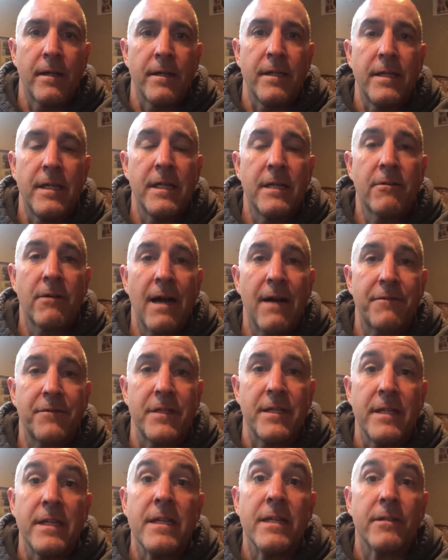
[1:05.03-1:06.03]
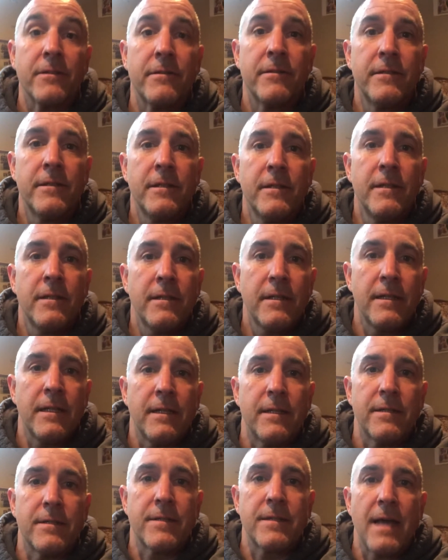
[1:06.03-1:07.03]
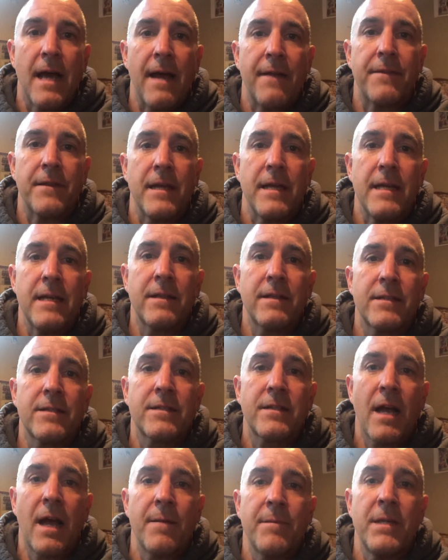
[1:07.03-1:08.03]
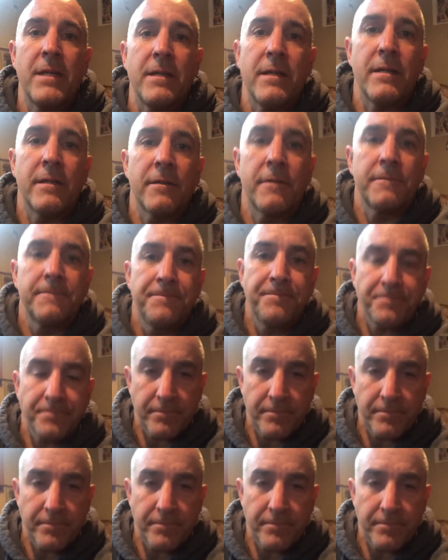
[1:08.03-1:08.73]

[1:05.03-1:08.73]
year after year, is that they hit this time of year,